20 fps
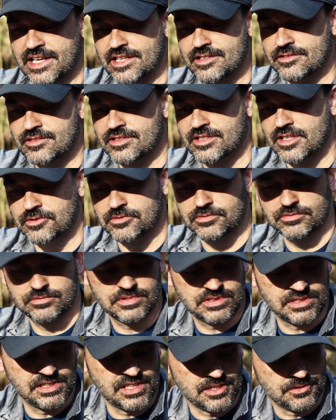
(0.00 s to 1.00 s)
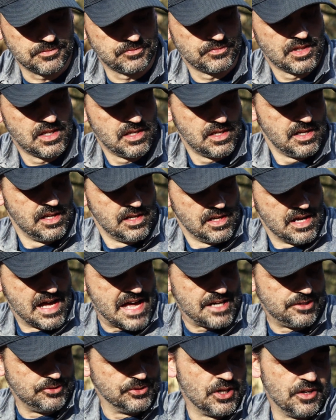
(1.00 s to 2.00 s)
it. So, you know,
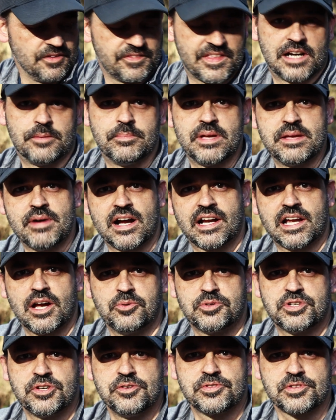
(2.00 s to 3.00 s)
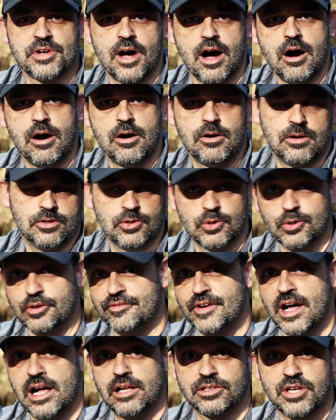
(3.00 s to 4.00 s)
I don't know if that'll be my go-to saw or
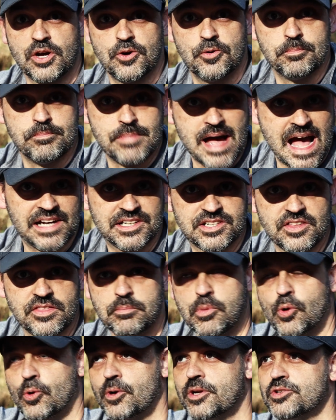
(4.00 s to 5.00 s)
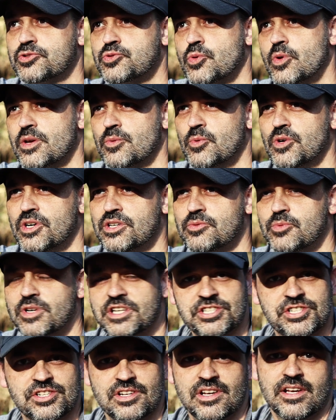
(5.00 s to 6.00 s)
if I'll go back to the Boreal 21,
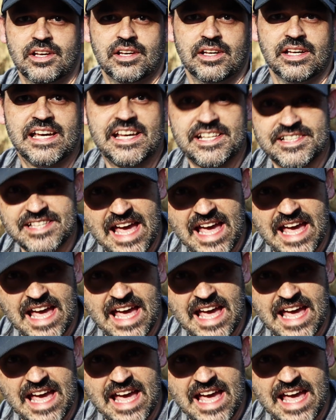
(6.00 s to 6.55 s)
which it's